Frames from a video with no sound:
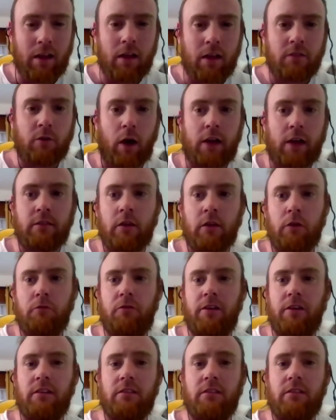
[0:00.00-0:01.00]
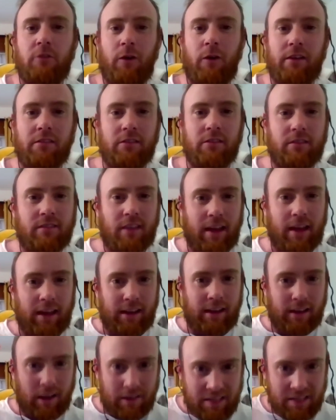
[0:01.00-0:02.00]
So I don't think the Stoics can
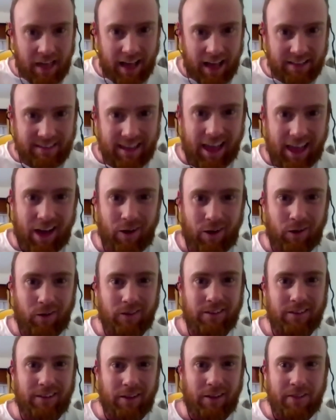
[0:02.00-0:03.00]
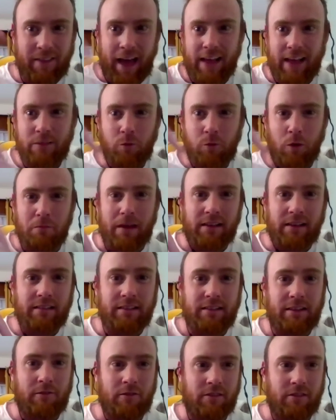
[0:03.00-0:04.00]
say, that's our, you know, that's what makes a
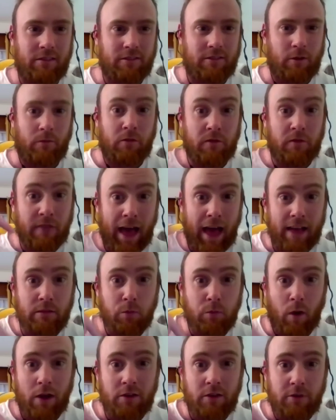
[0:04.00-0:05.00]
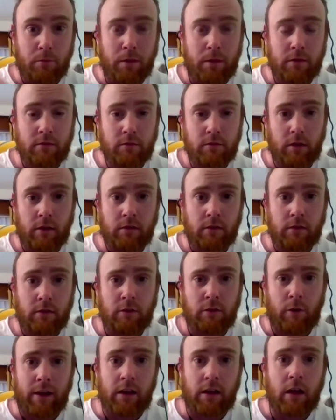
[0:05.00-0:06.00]
difference in Stoicism. That's why you should be a, a
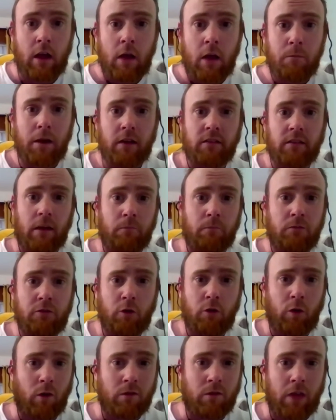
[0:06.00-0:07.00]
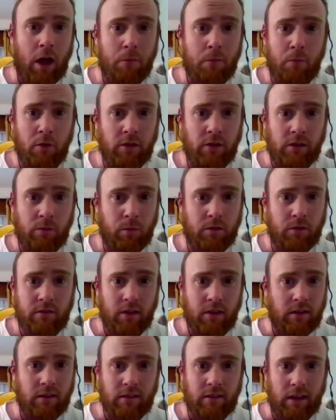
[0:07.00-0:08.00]
Stoic, because I'm sure that a Buddhist would
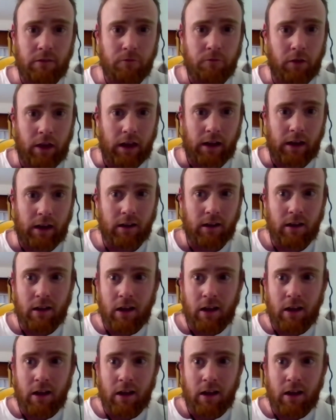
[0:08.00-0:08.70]
say the same thing.